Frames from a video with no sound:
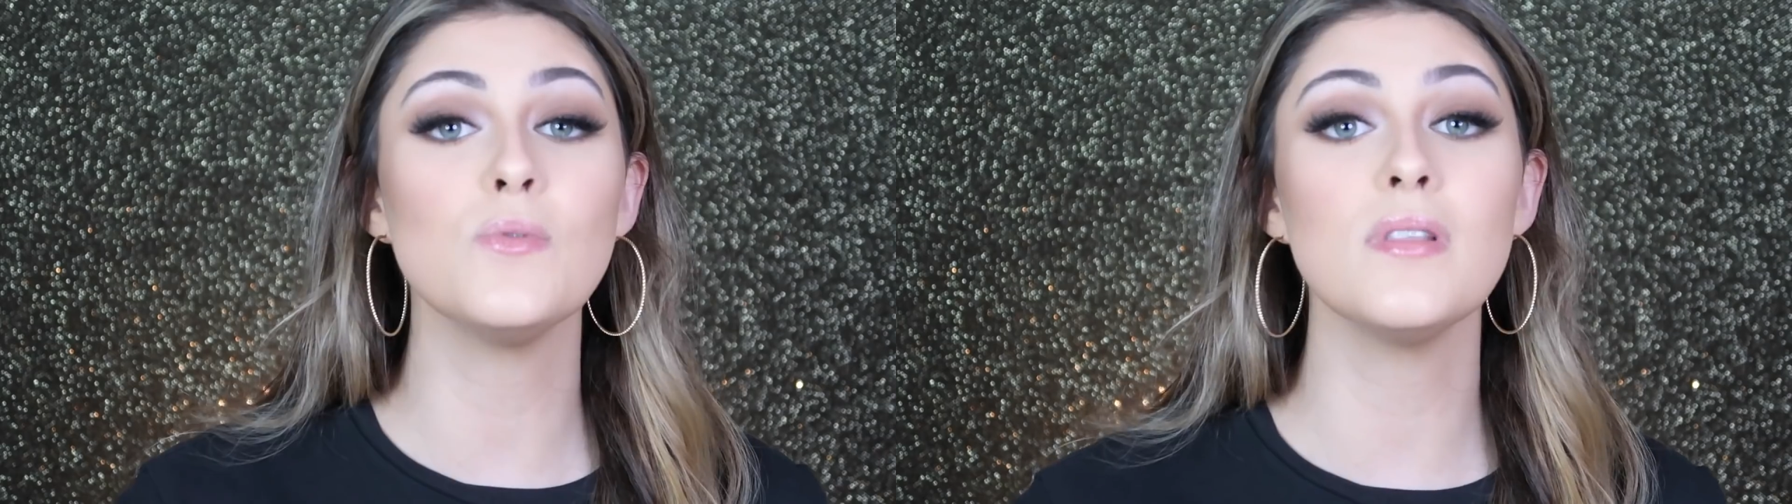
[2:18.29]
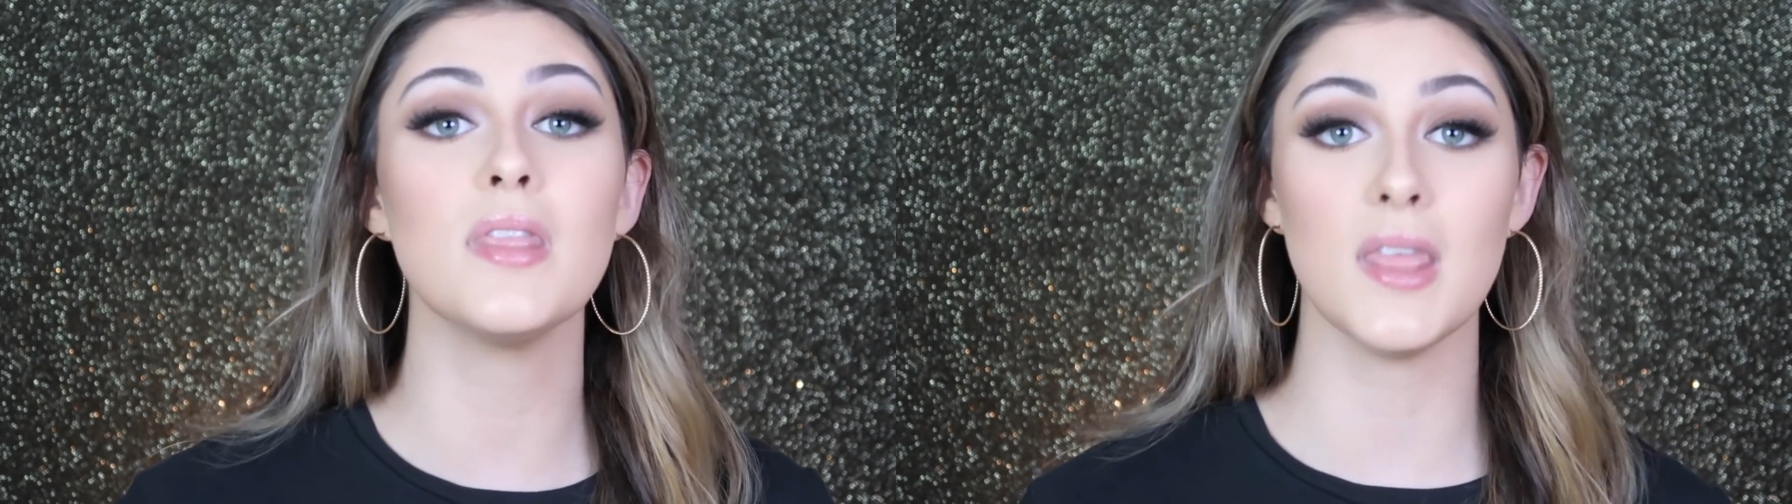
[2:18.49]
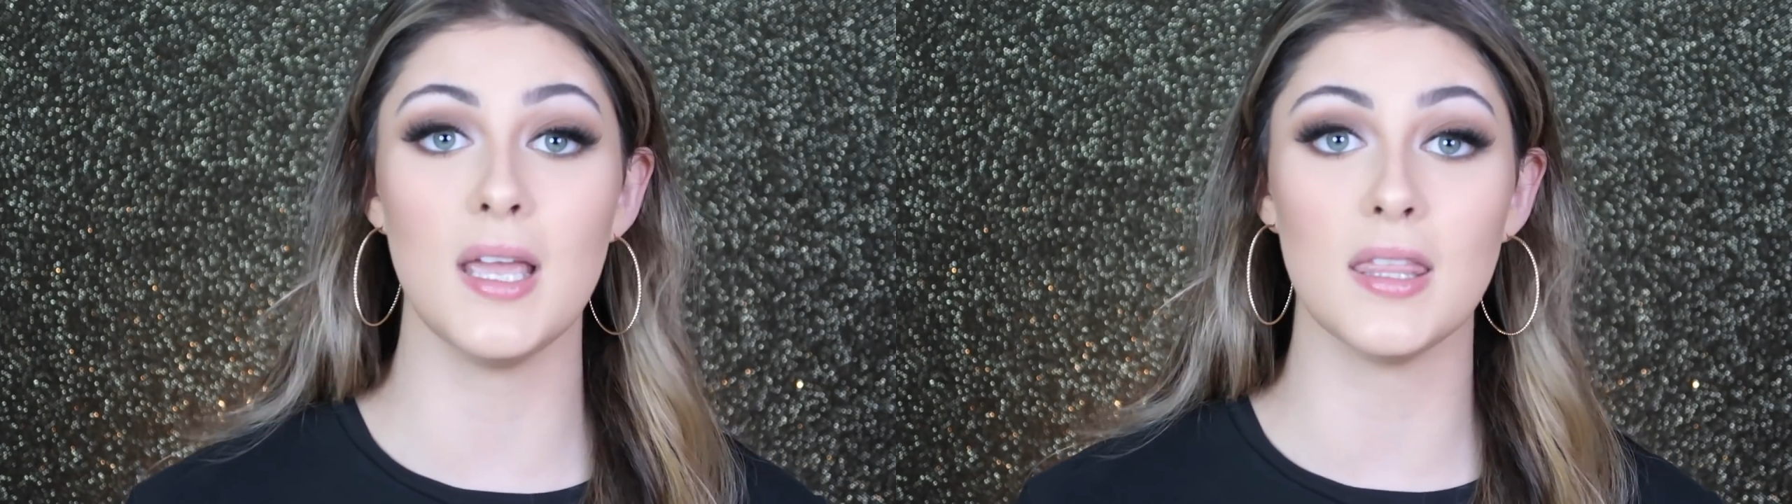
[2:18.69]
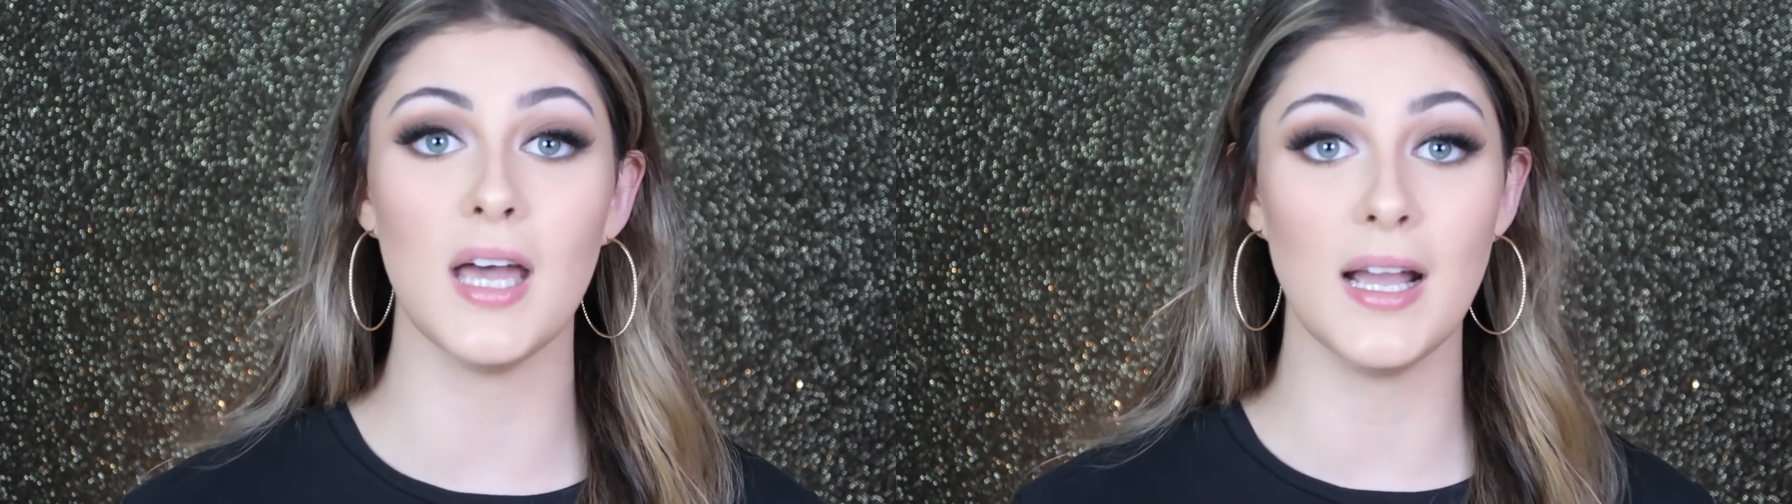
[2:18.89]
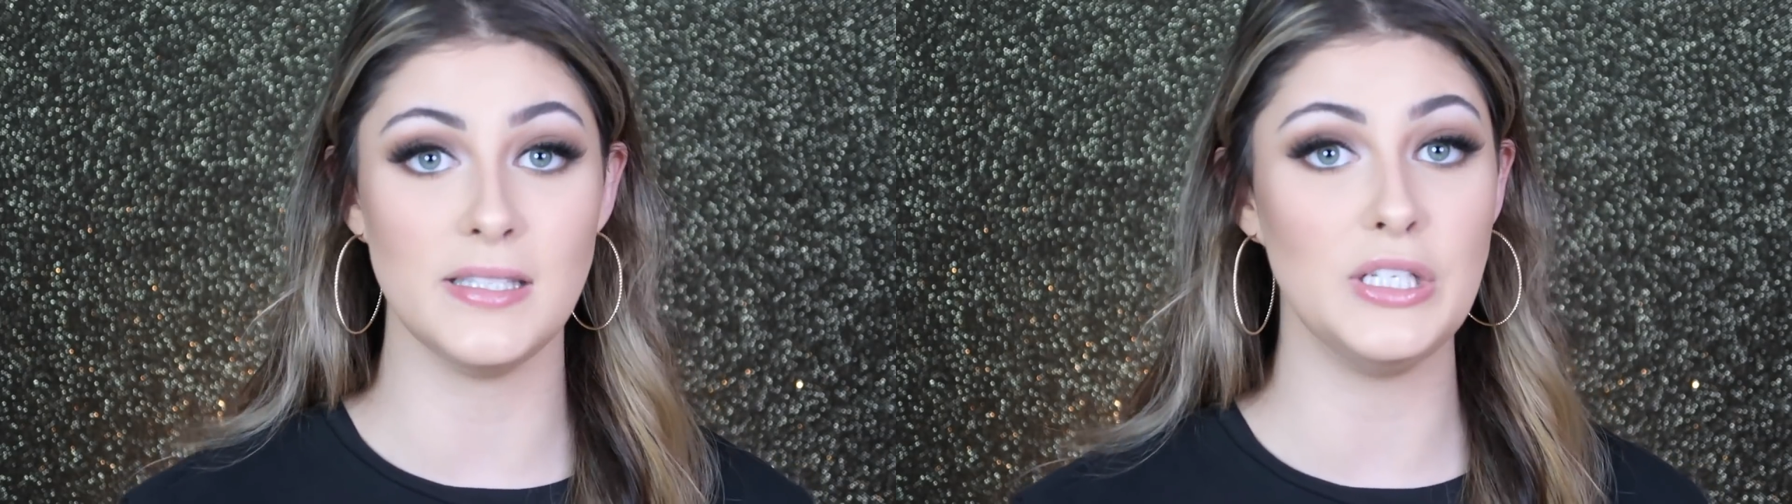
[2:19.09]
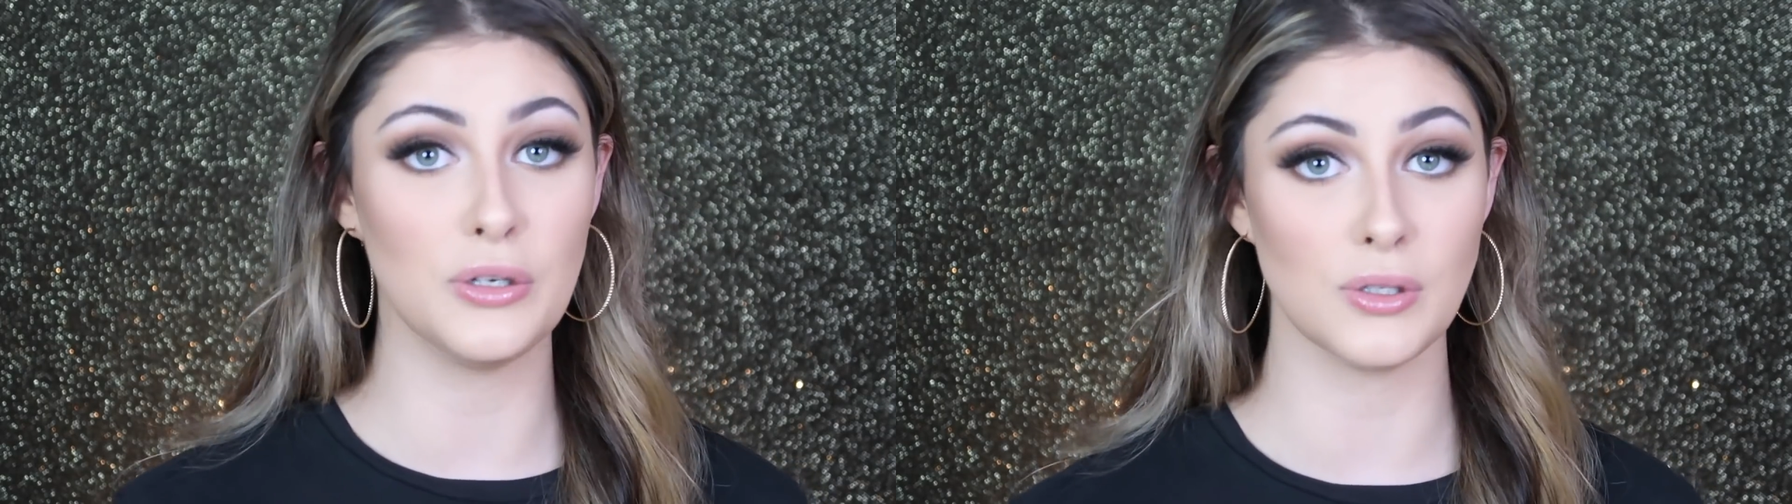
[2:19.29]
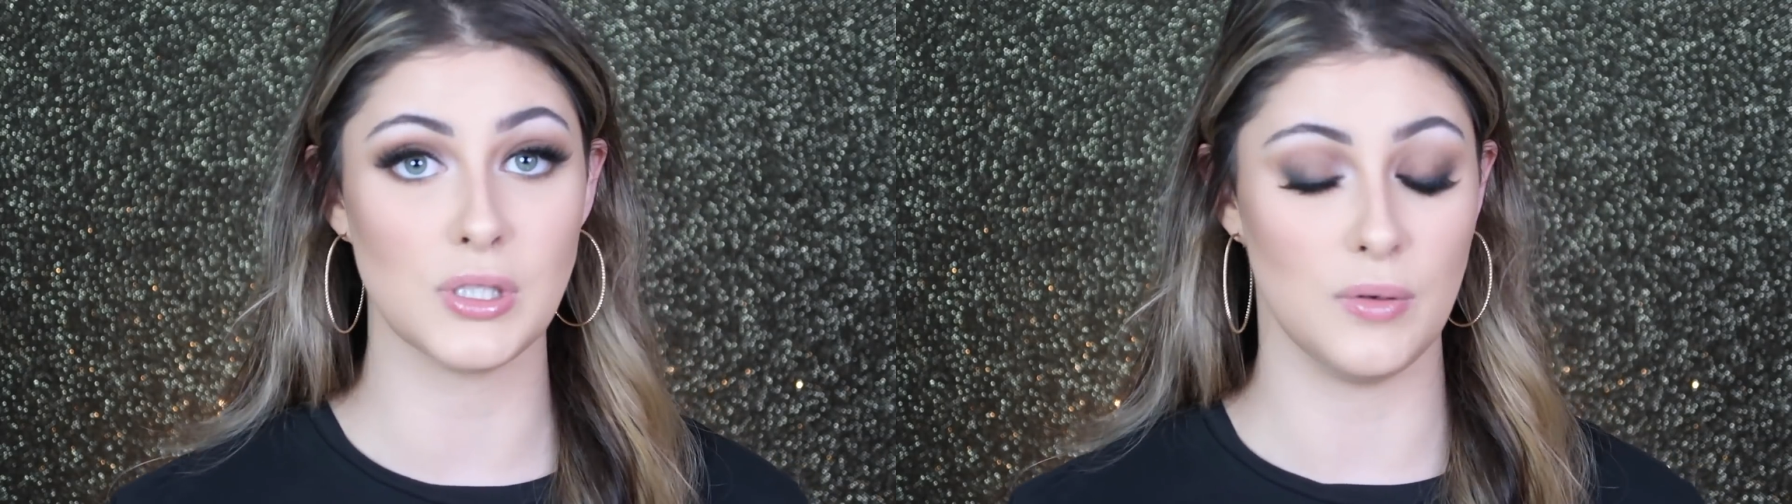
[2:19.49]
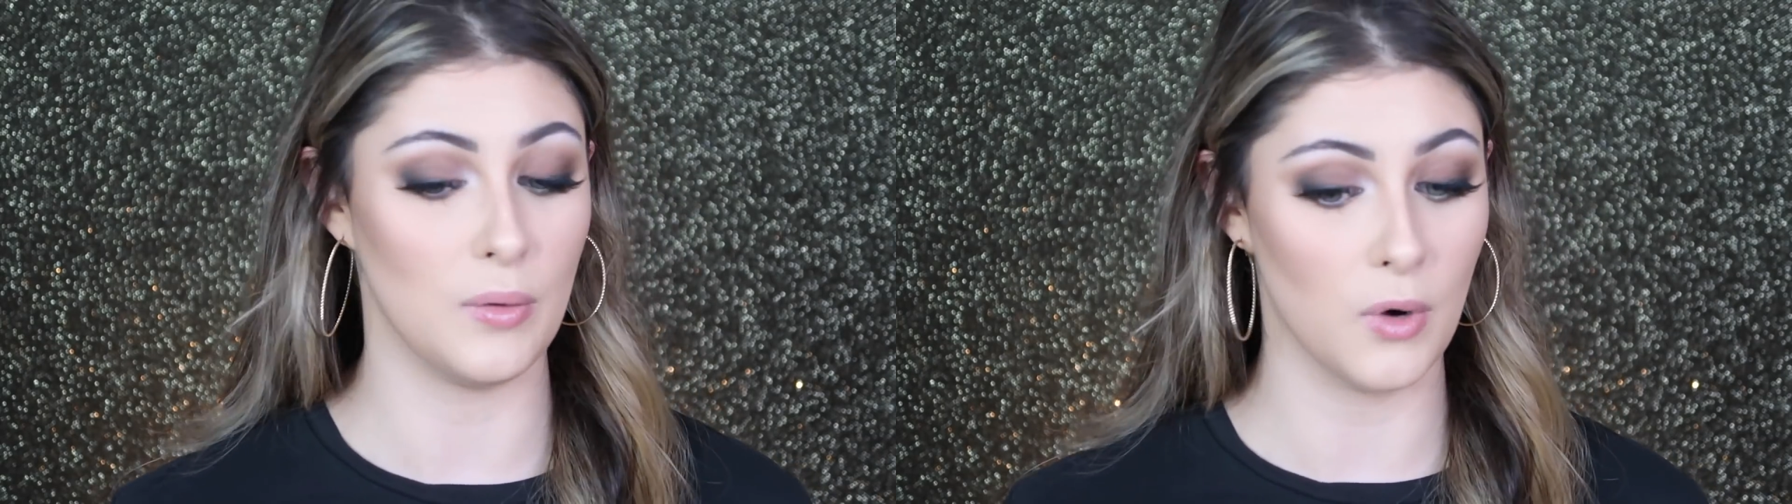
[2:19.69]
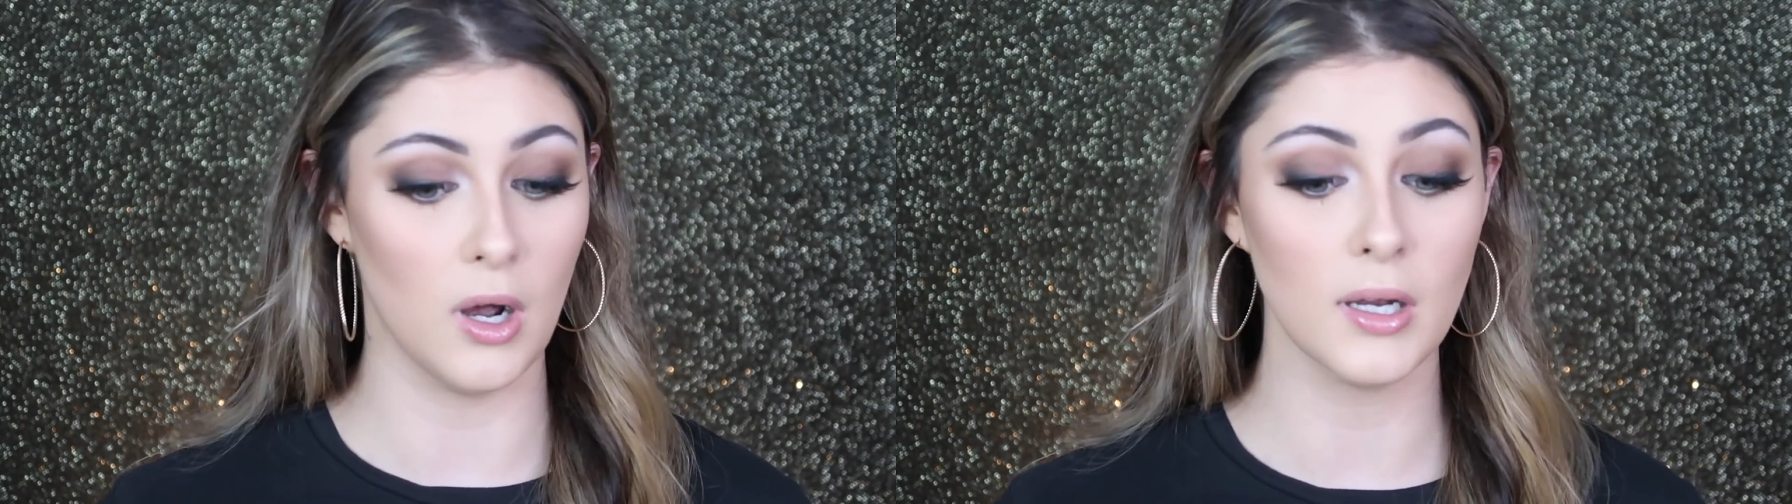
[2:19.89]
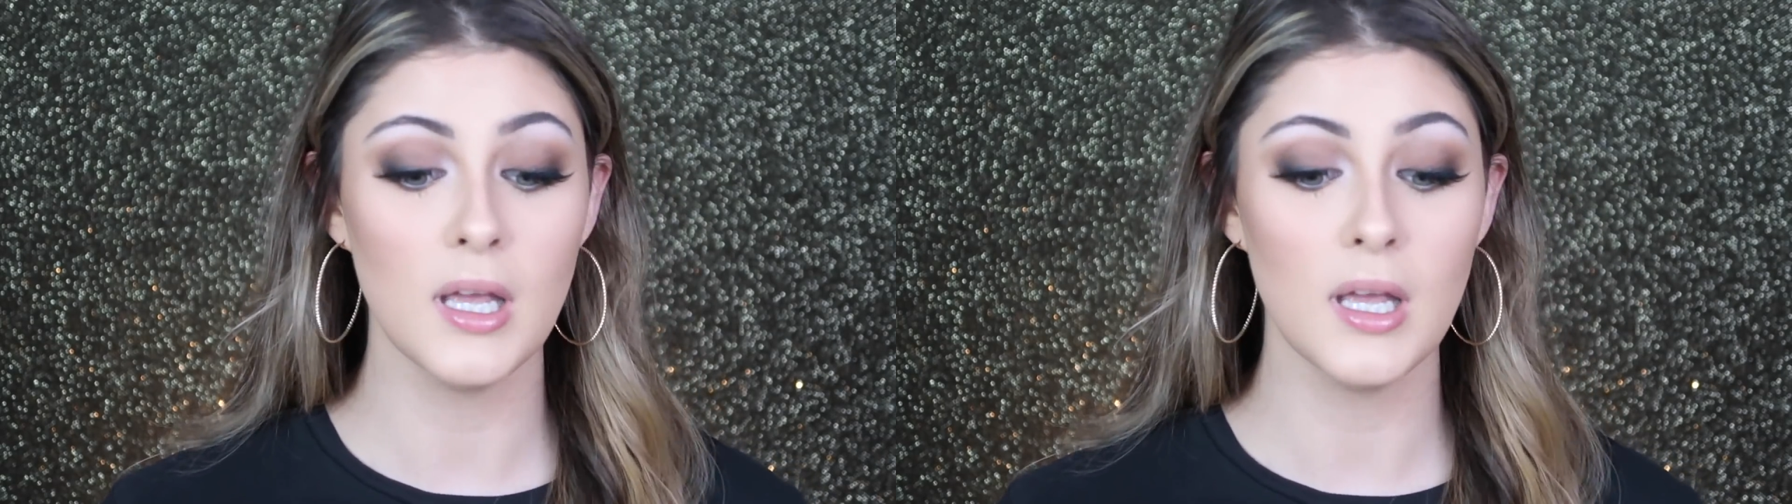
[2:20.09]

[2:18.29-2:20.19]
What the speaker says: one thing that I see girls doing wrong.